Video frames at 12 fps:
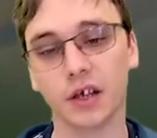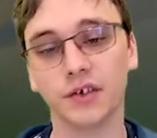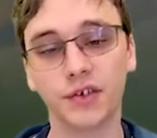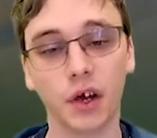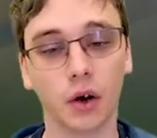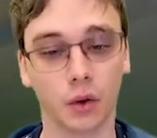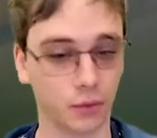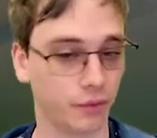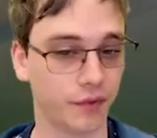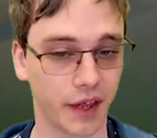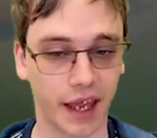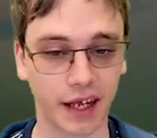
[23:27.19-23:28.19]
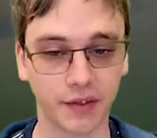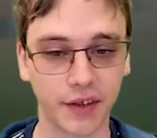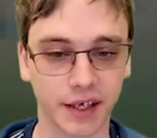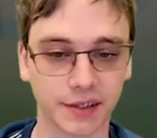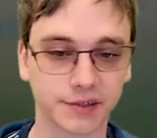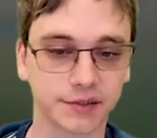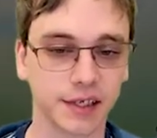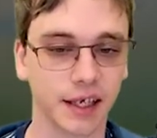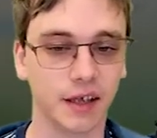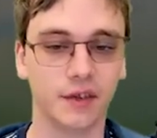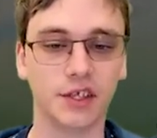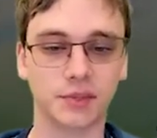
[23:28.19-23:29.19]
So, they added this.
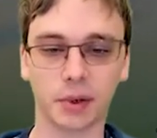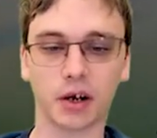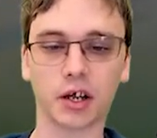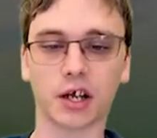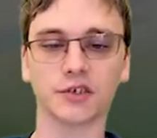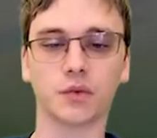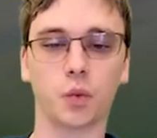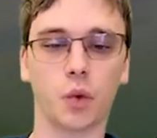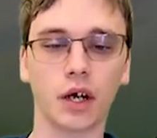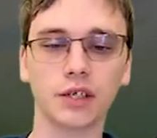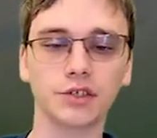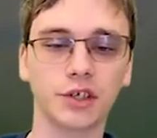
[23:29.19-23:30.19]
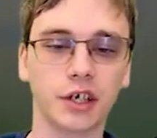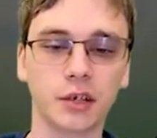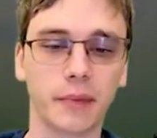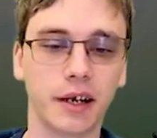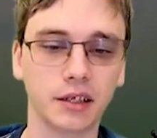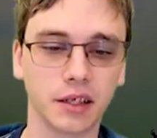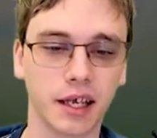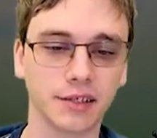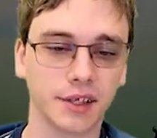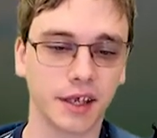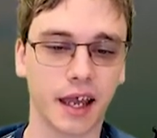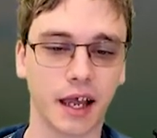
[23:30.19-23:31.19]
The spell costs 1 generic mana
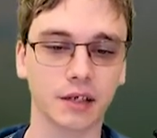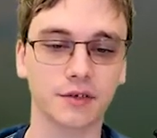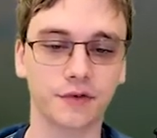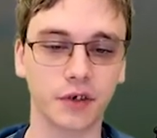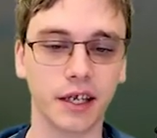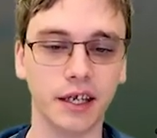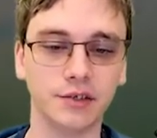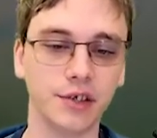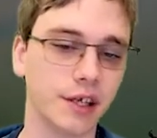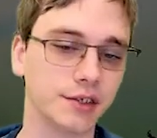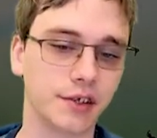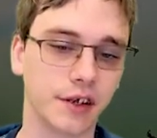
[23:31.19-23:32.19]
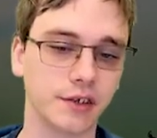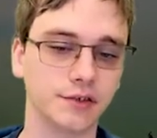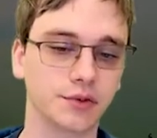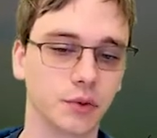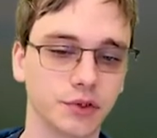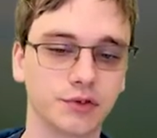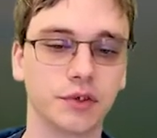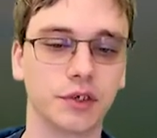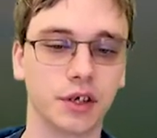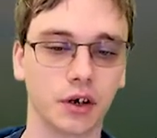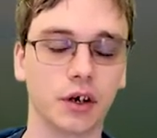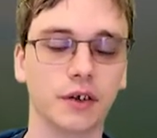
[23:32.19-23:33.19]
less to cast for each instant and
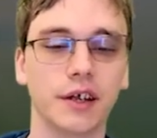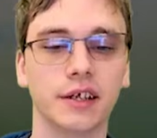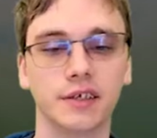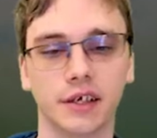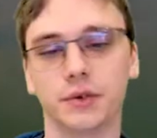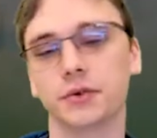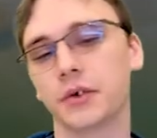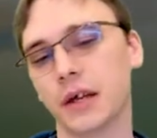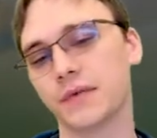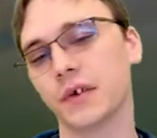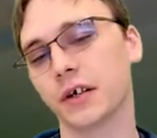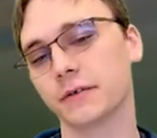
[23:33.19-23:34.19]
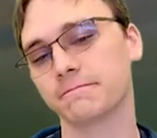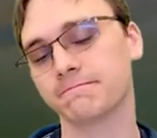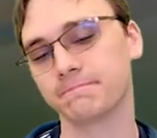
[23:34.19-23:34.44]
sorcery card that is in your graveyard.